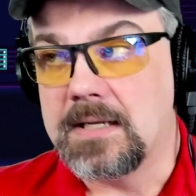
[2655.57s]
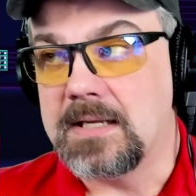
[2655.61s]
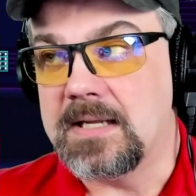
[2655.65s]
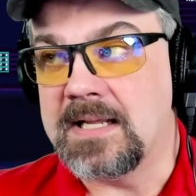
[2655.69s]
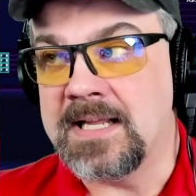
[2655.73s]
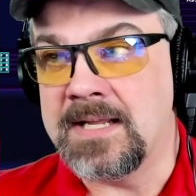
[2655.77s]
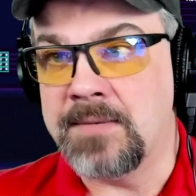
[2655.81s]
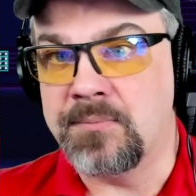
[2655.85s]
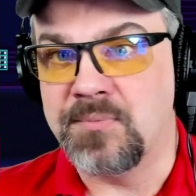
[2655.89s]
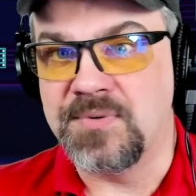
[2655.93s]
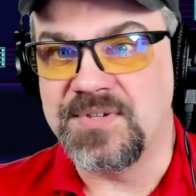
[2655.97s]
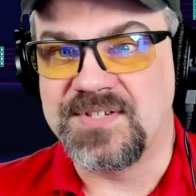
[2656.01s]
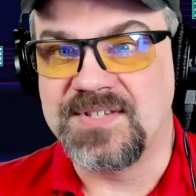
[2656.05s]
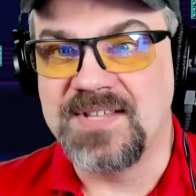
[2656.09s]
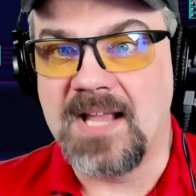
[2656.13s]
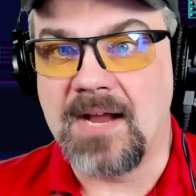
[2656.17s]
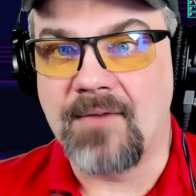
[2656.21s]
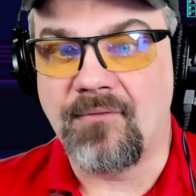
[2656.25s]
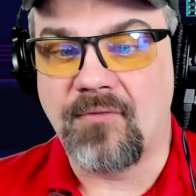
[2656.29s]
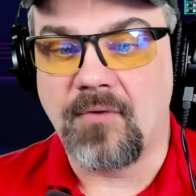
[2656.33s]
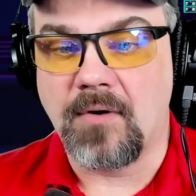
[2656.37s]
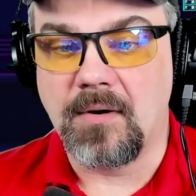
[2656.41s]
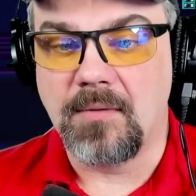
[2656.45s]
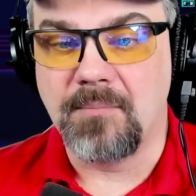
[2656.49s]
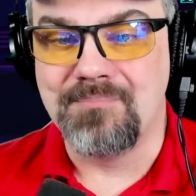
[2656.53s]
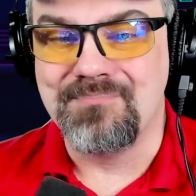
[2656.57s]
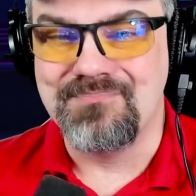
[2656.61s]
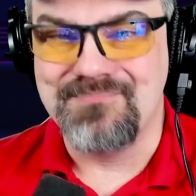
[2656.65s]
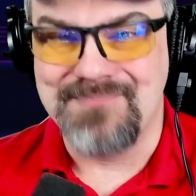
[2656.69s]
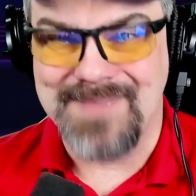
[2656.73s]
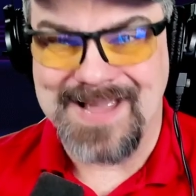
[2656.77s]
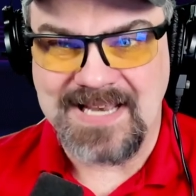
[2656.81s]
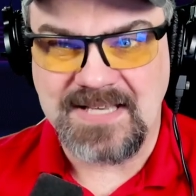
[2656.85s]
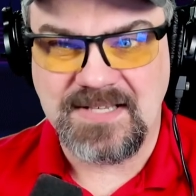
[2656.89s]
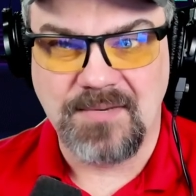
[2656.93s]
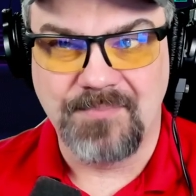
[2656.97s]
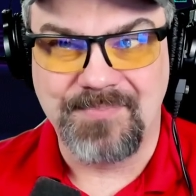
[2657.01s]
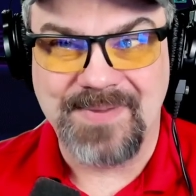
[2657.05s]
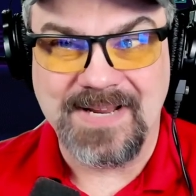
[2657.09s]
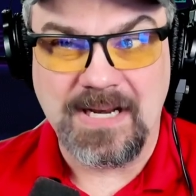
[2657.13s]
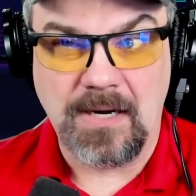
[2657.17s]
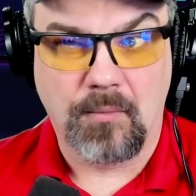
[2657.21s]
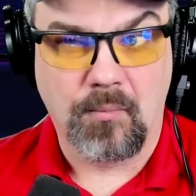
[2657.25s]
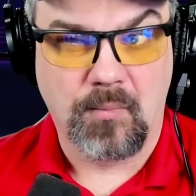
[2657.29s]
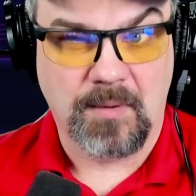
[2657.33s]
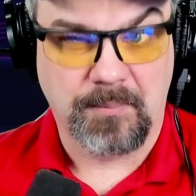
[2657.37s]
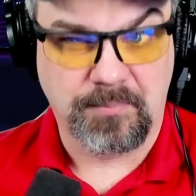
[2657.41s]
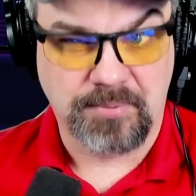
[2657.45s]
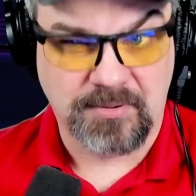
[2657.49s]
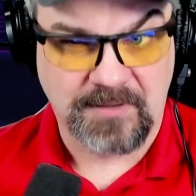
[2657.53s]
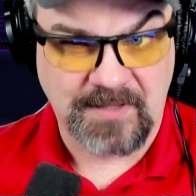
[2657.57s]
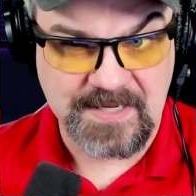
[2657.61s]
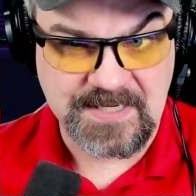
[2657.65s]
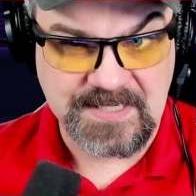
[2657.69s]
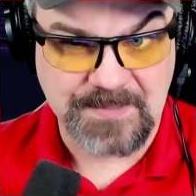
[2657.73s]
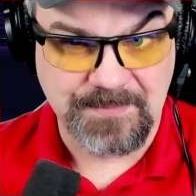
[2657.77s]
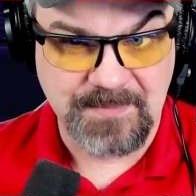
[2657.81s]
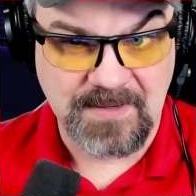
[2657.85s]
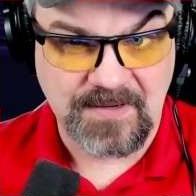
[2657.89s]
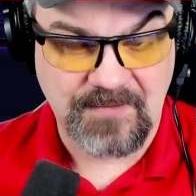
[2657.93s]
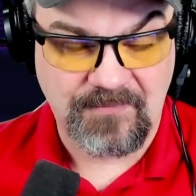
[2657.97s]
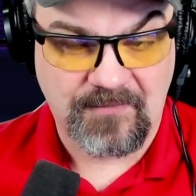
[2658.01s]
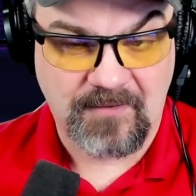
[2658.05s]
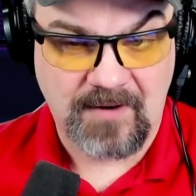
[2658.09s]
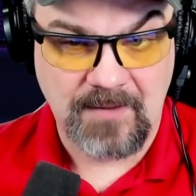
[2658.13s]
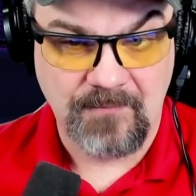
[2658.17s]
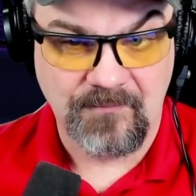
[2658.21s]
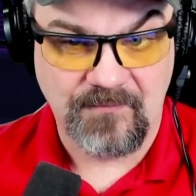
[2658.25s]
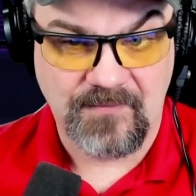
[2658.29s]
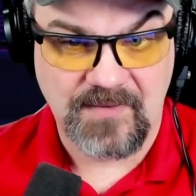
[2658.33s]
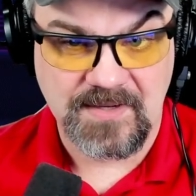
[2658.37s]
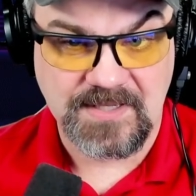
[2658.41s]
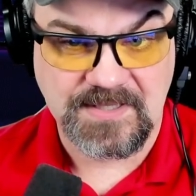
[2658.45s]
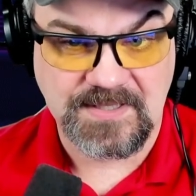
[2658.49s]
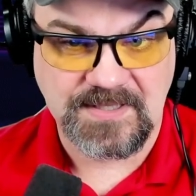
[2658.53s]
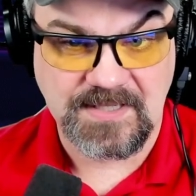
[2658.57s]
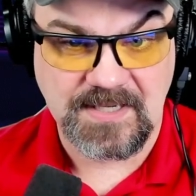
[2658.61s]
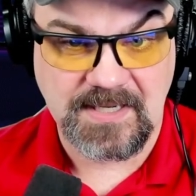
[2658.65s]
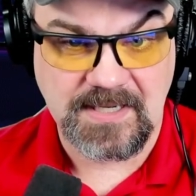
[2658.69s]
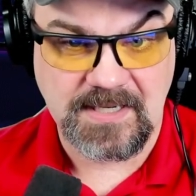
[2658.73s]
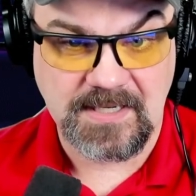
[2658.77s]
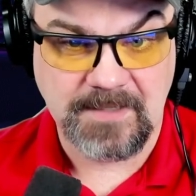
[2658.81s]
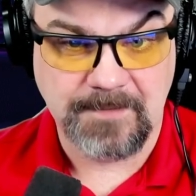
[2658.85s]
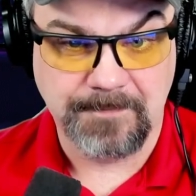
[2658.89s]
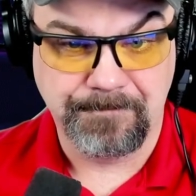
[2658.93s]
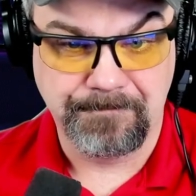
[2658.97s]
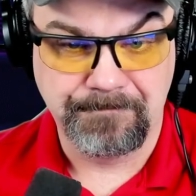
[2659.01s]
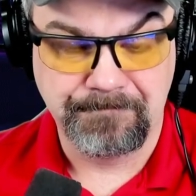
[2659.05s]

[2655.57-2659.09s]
it was never meant to be a replacement for mvc